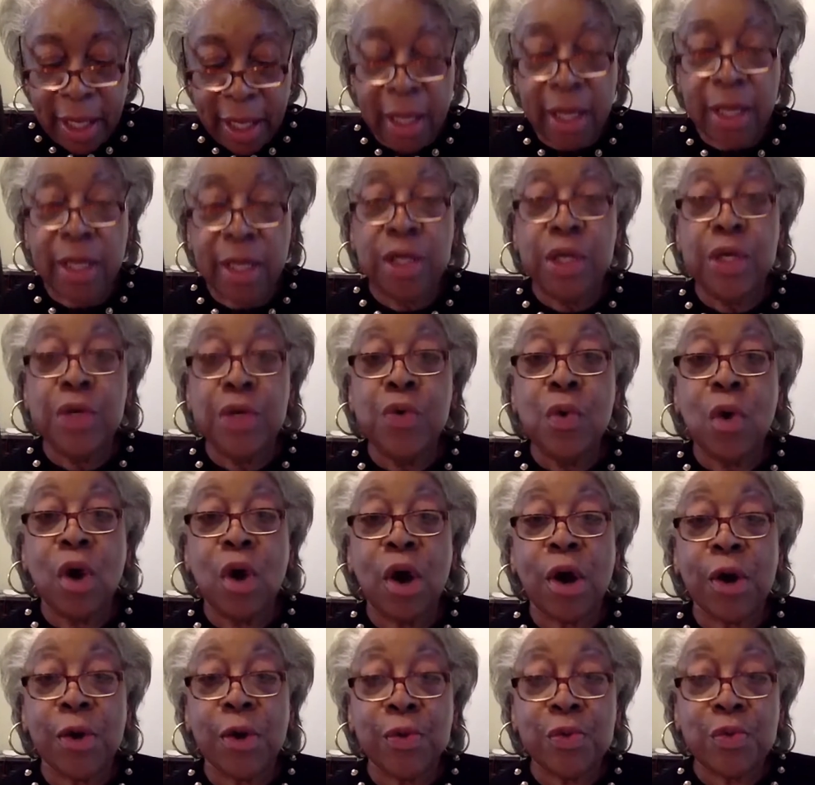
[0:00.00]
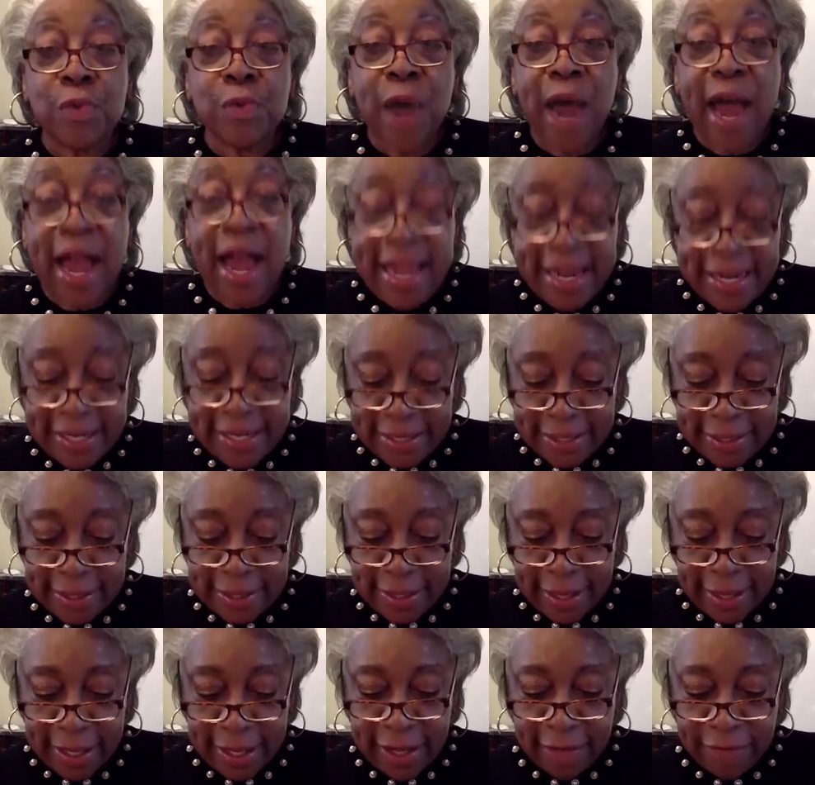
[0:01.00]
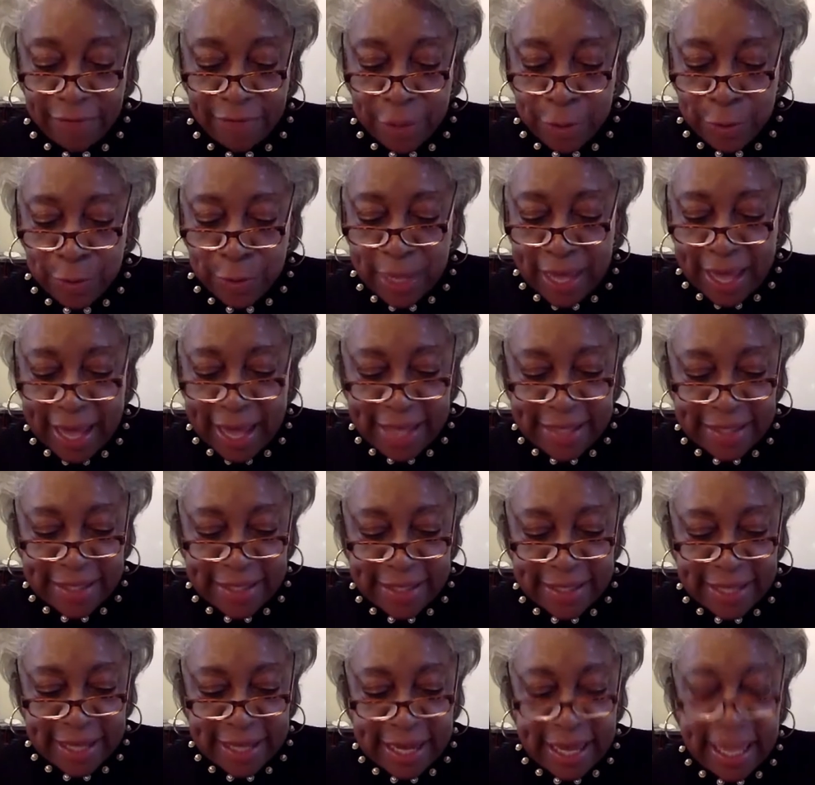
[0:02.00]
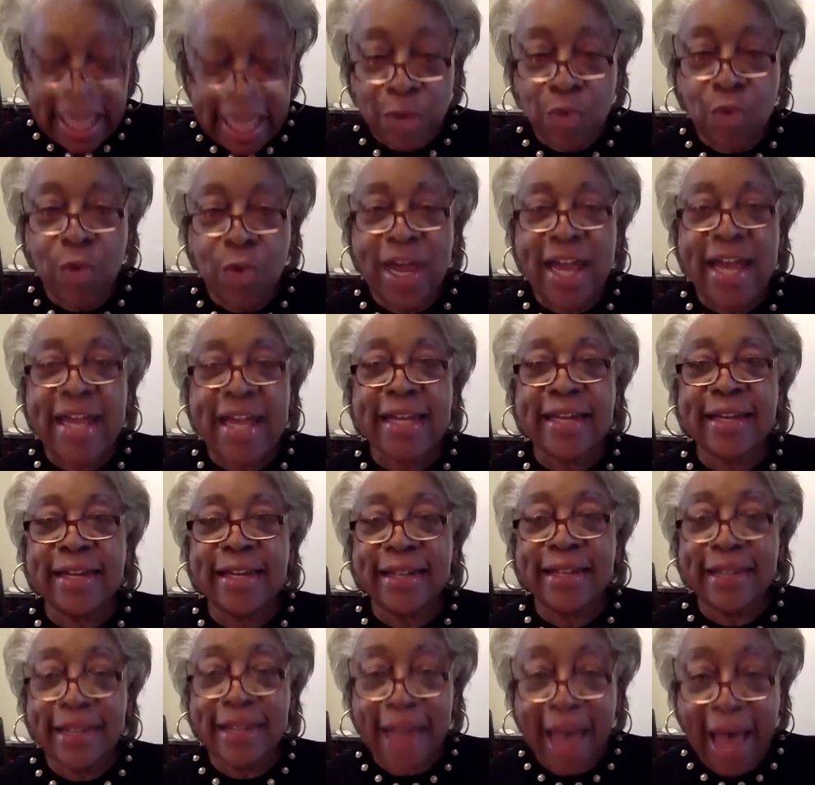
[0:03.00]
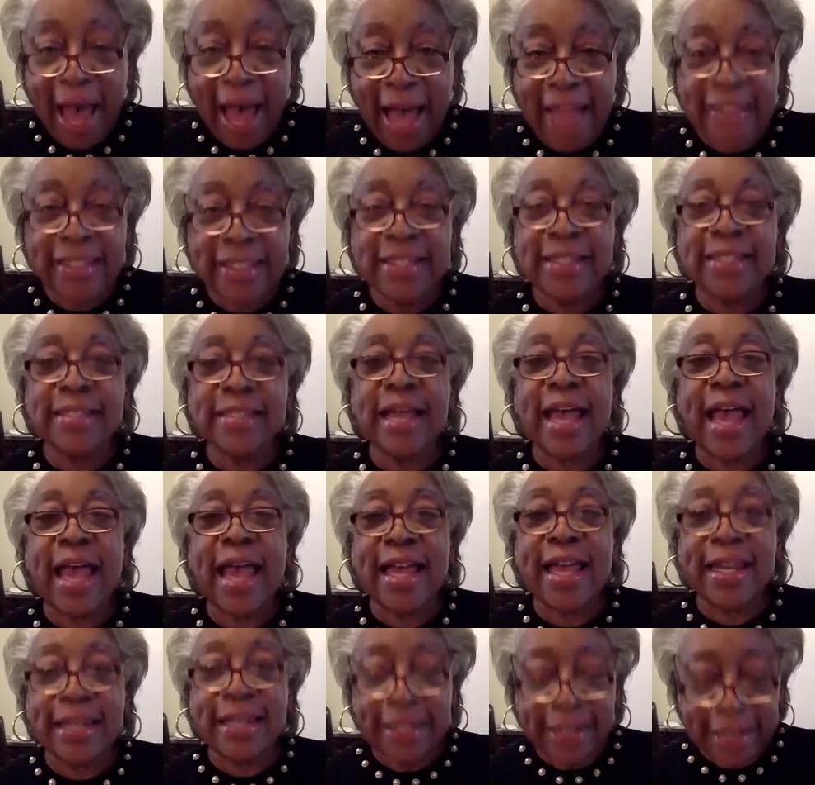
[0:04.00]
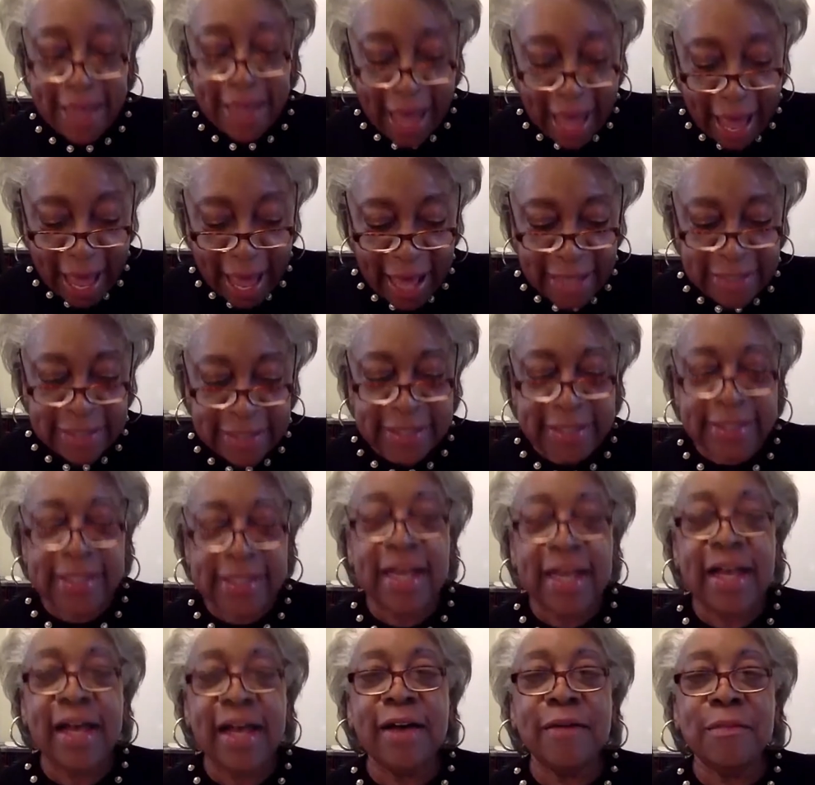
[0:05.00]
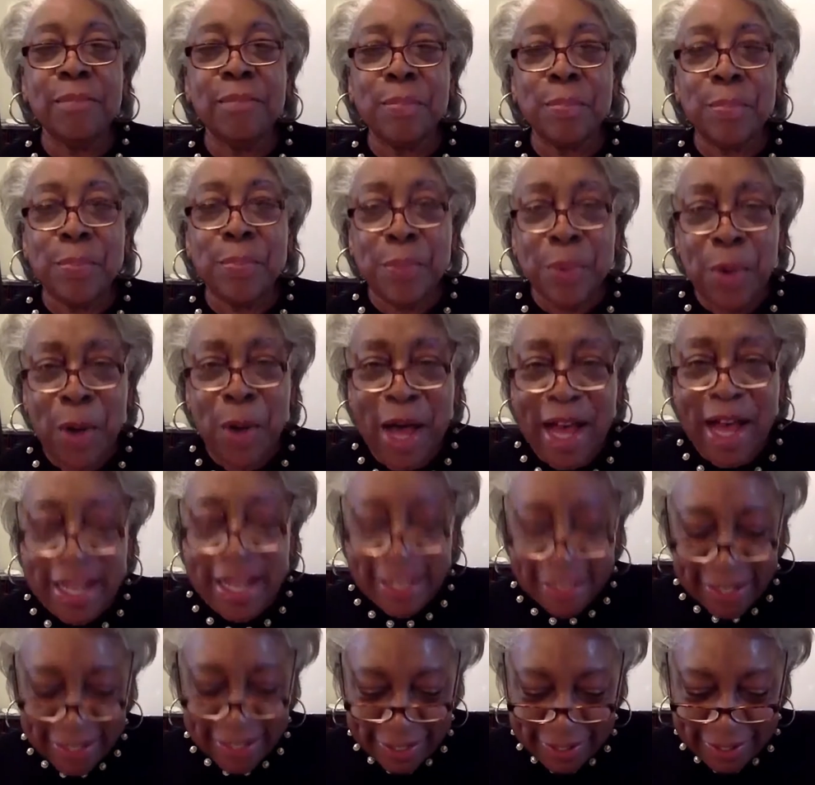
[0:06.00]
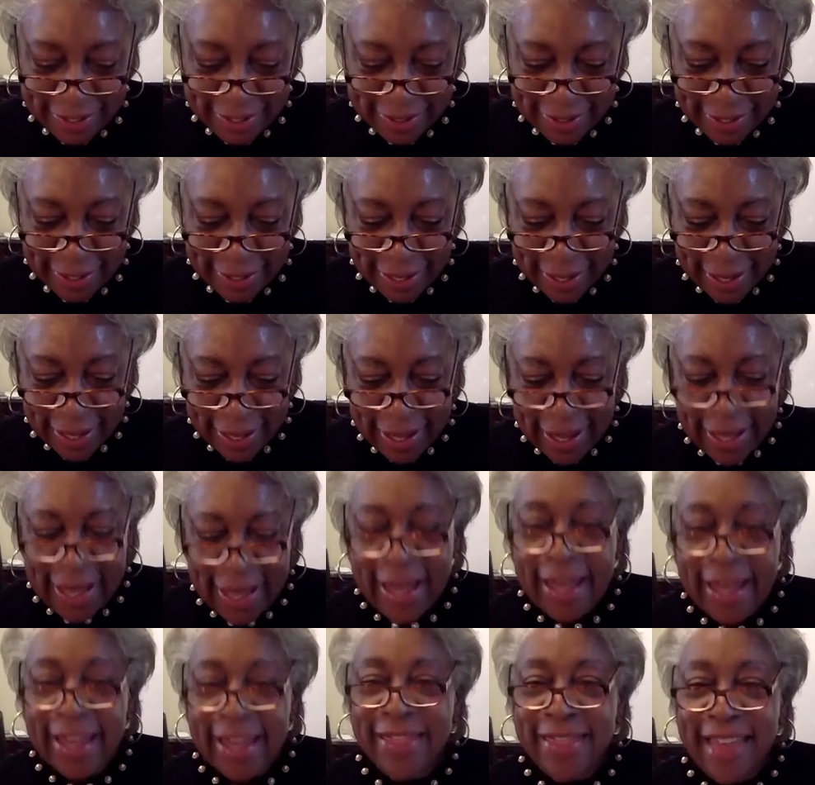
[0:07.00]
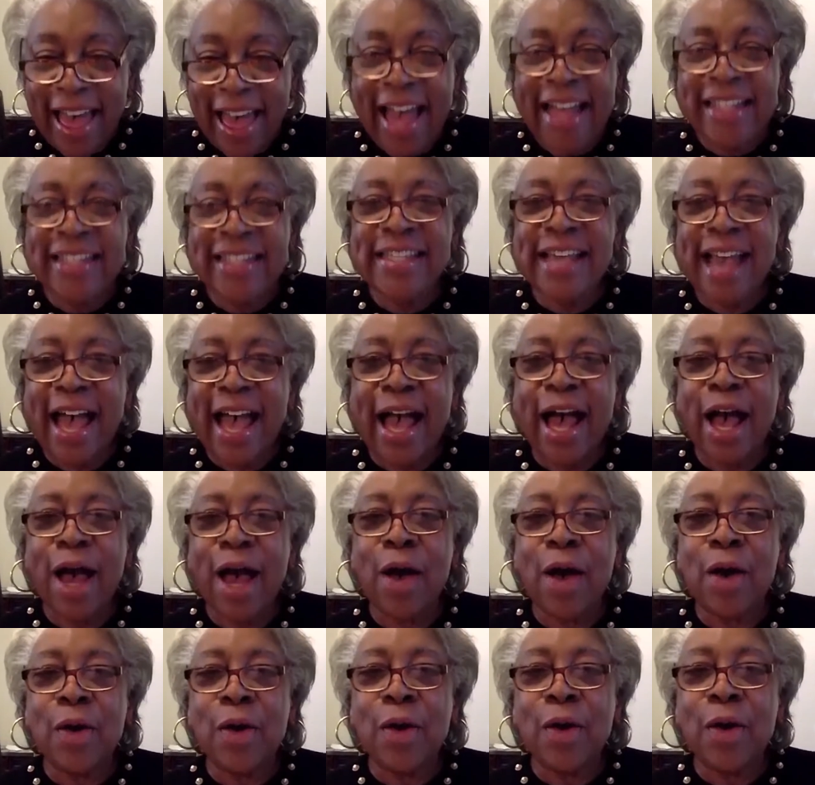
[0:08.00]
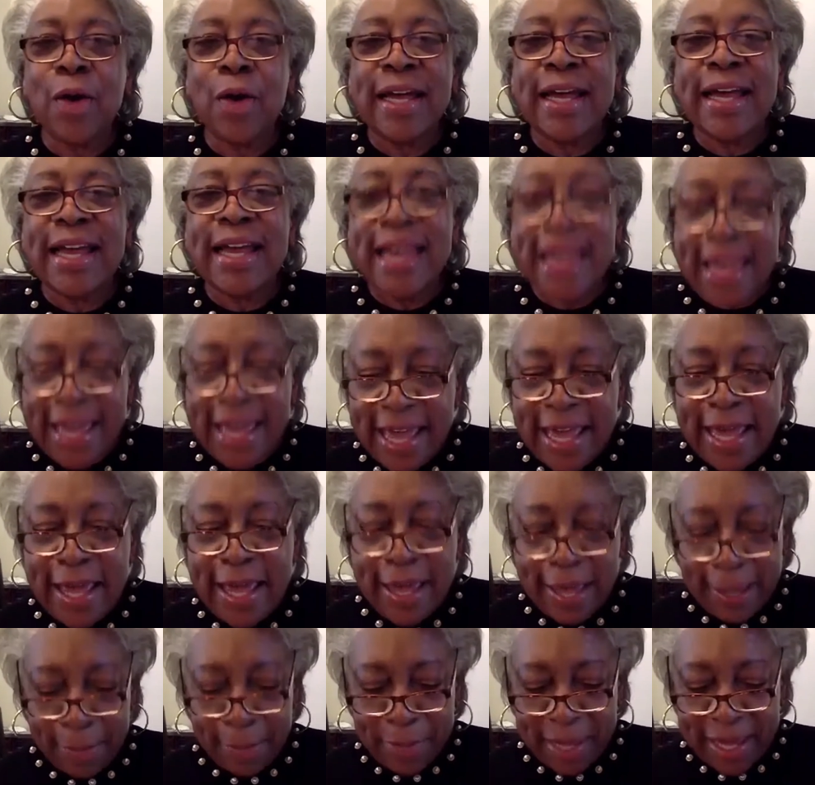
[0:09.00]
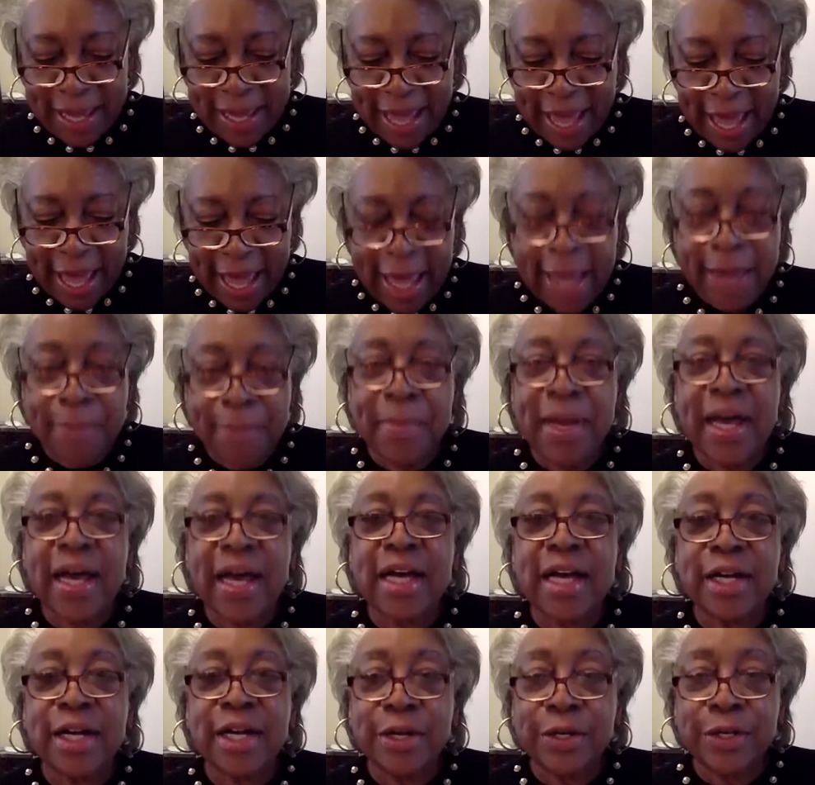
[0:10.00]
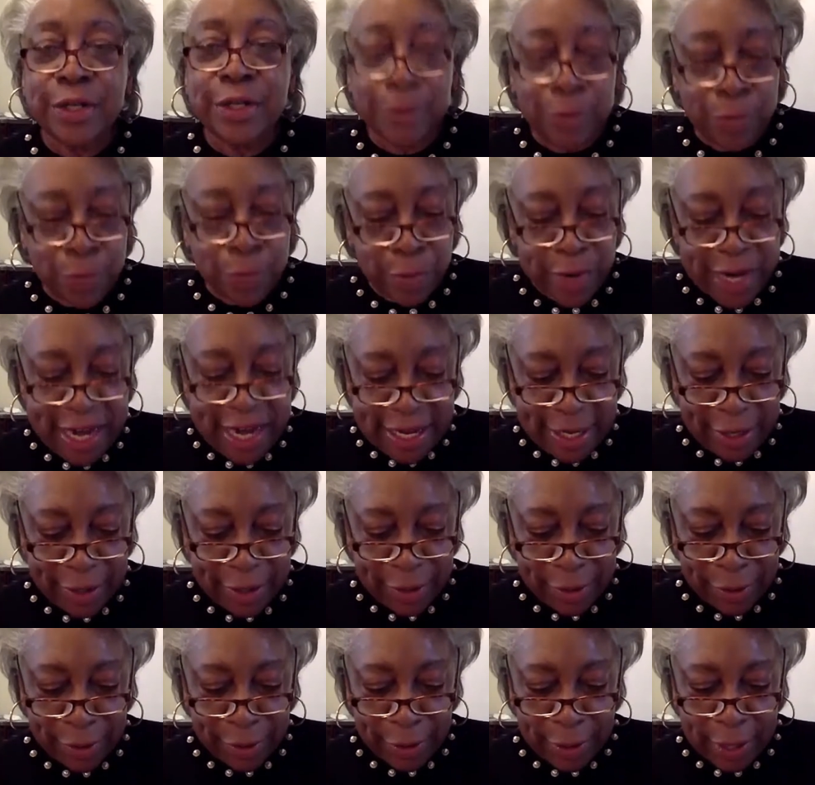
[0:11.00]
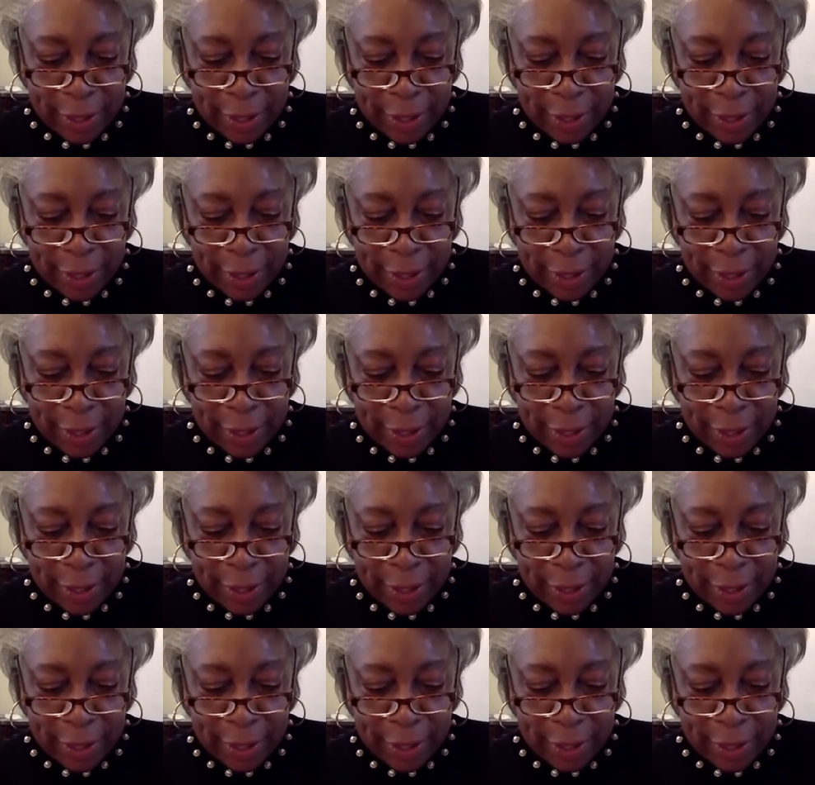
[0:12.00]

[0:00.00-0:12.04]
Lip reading: You are right if you guess that he read lots and lots of books. That's how he became a good reader.